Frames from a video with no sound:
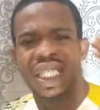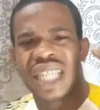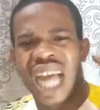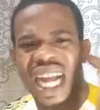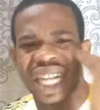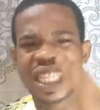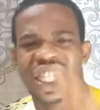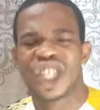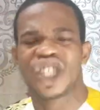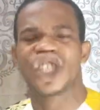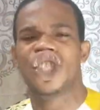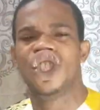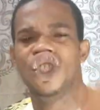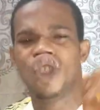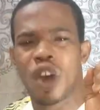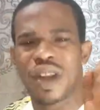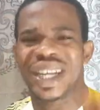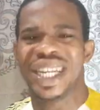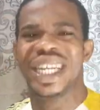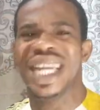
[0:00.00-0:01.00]
that is
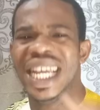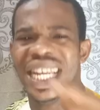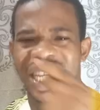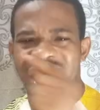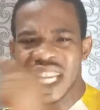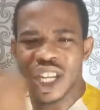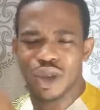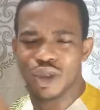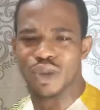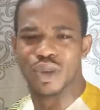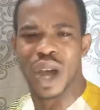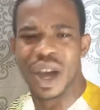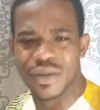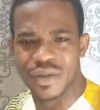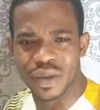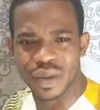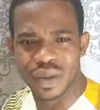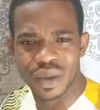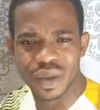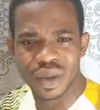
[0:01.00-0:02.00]
not leading you to
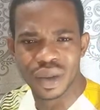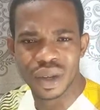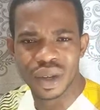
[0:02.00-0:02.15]
heaven,